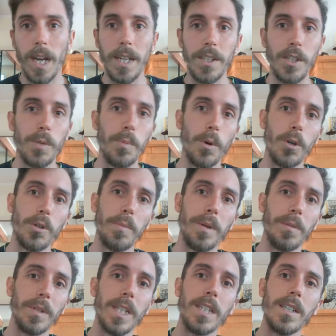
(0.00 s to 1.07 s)
These spores would be
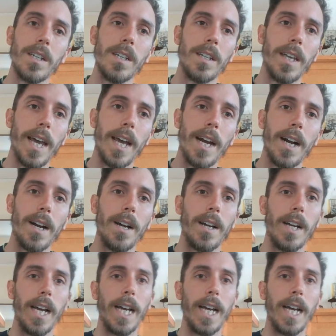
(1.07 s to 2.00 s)
released into the air,